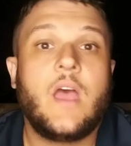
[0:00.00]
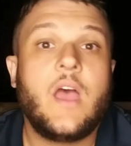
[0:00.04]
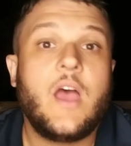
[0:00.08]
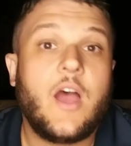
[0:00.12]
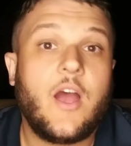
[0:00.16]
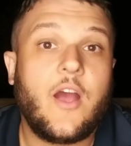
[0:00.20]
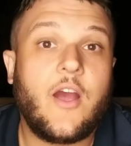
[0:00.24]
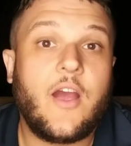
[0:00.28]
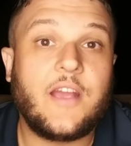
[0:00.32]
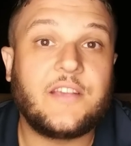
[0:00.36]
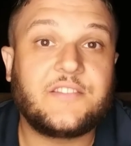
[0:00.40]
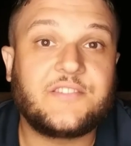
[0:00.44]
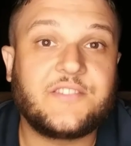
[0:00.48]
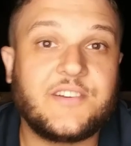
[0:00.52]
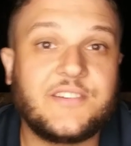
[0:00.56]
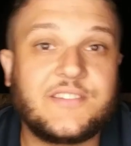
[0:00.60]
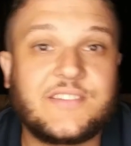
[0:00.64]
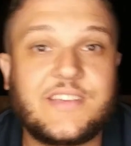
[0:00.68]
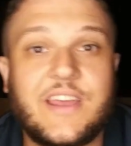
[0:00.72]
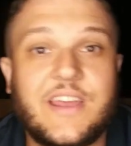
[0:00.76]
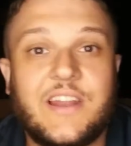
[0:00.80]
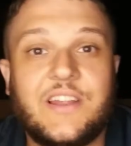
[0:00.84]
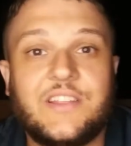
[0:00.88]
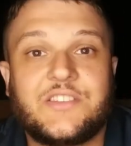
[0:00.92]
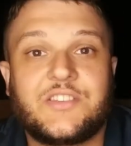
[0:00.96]
All right, so let's
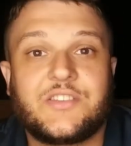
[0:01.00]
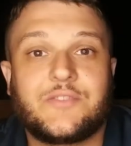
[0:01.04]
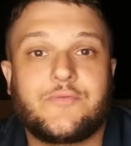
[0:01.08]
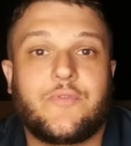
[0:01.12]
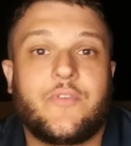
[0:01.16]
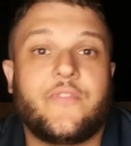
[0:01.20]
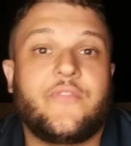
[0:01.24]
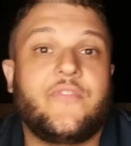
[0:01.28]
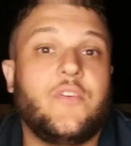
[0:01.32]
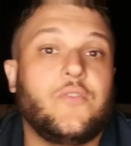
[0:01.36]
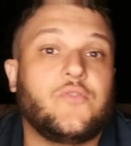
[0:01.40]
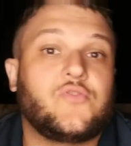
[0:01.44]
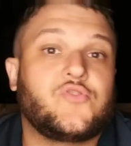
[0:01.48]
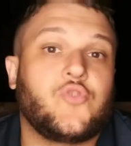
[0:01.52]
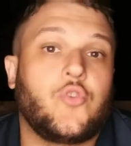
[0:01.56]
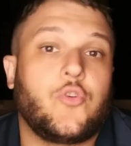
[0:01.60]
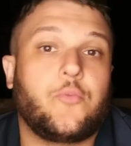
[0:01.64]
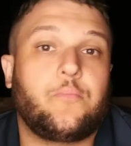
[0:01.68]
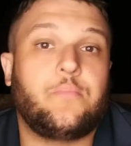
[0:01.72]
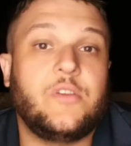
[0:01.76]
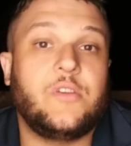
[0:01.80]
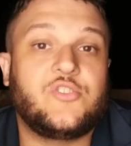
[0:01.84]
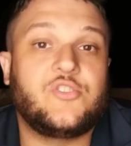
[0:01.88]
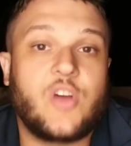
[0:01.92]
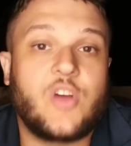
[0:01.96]
get into the review of
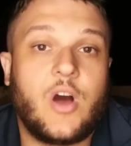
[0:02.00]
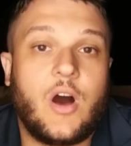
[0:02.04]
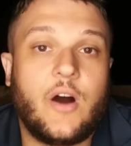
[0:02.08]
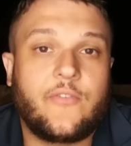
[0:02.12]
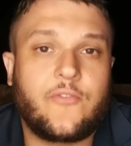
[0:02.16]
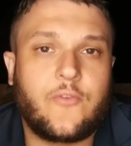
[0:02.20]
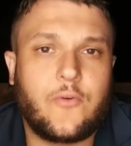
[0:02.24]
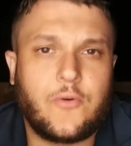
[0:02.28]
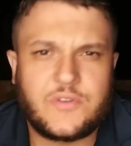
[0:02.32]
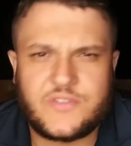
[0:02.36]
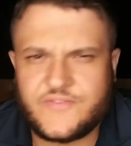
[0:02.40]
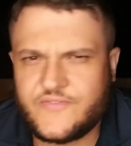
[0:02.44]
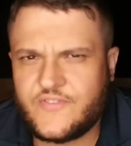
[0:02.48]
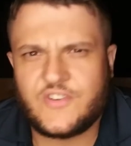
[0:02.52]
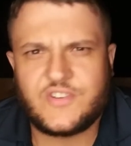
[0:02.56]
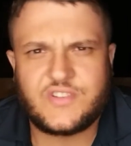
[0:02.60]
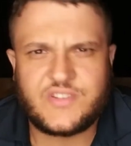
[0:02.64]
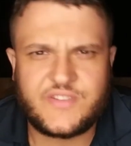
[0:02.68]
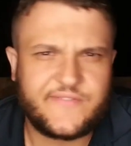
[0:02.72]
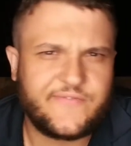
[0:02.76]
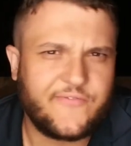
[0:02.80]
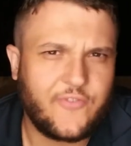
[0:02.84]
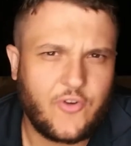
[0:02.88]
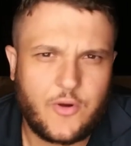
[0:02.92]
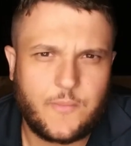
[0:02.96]
Short Beach Golf Course. First
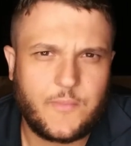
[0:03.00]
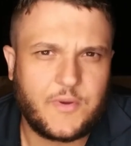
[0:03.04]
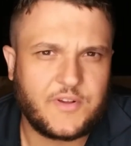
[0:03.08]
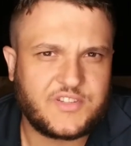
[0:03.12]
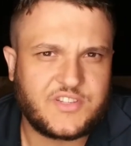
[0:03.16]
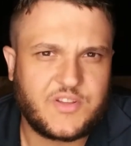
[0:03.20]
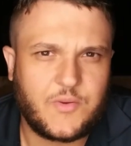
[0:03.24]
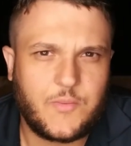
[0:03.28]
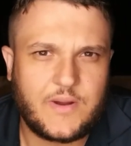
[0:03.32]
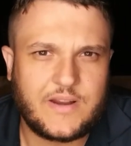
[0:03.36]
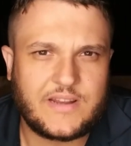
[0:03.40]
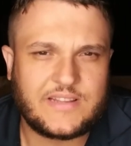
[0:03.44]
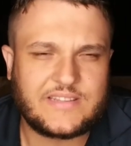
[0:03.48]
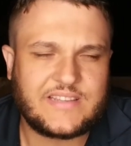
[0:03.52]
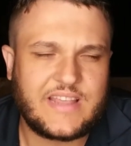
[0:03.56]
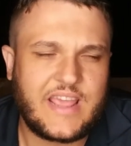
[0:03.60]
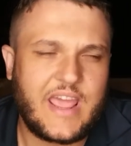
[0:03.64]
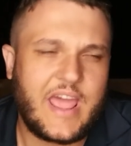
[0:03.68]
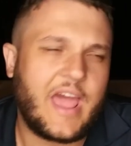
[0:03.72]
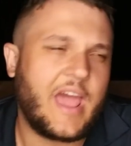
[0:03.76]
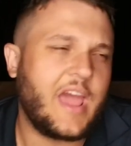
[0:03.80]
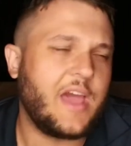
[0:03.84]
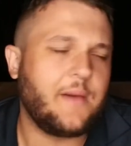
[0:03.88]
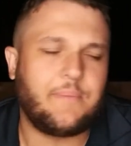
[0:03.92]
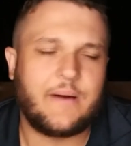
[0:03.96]
and foremost, I want to say
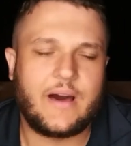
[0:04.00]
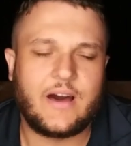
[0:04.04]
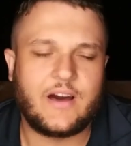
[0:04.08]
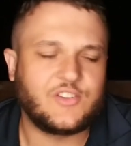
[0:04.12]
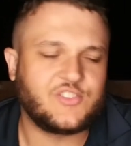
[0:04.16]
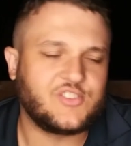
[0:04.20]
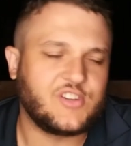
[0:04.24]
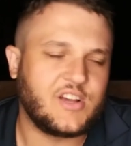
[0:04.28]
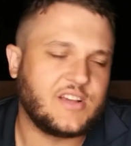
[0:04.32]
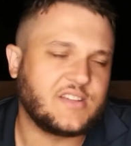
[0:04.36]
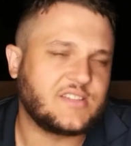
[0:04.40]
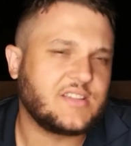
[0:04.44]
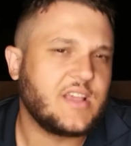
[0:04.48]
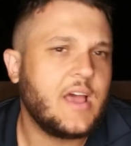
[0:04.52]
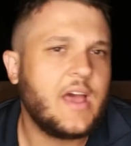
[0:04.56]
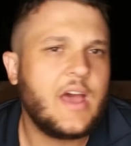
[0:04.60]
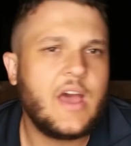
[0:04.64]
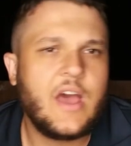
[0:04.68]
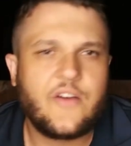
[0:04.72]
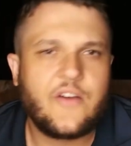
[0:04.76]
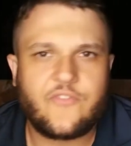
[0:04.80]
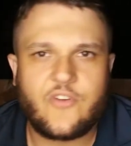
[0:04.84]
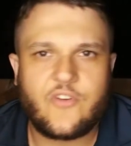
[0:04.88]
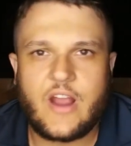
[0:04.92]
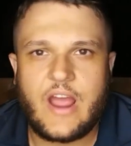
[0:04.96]
I apologize
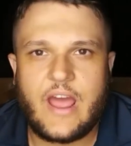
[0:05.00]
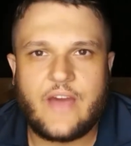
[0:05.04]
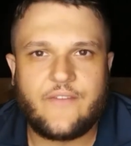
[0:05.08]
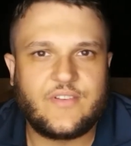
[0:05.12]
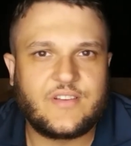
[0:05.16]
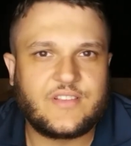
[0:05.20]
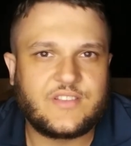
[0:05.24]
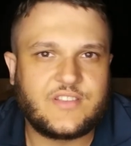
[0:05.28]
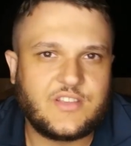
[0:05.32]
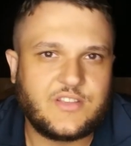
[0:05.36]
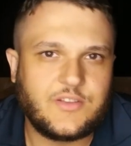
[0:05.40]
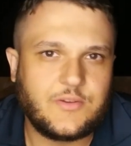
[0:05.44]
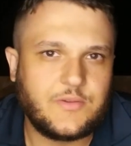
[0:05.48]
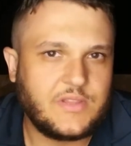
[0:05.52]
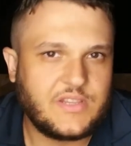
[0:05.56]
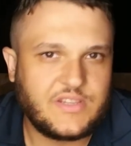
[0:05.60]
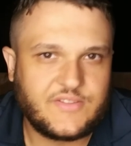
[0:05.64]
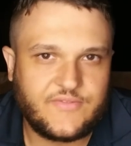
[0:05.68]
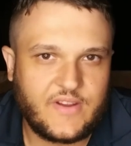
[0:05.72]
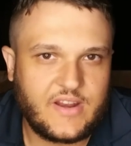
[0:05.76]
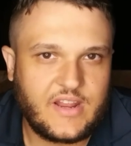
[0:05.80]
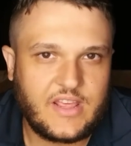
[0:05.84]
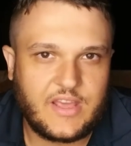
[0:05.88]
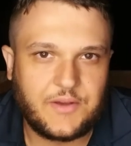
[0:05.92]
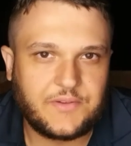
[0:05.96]
for having to do these
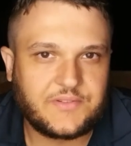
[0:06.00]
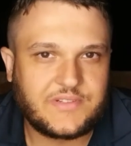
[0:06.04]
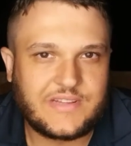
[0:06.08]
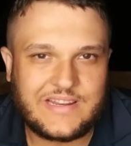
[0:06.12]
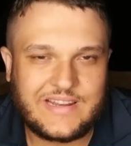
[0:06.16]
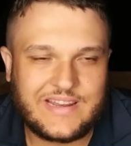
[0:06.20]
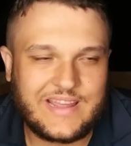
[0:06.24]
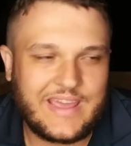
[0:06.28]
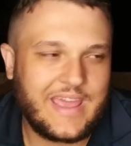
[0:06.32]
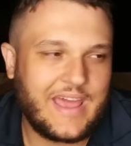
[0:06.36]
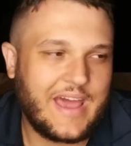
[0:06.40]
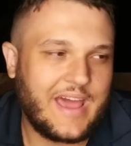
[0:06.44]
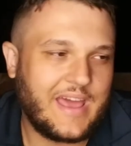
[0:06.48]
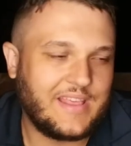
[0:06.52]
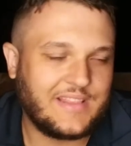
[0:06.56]
videos at night.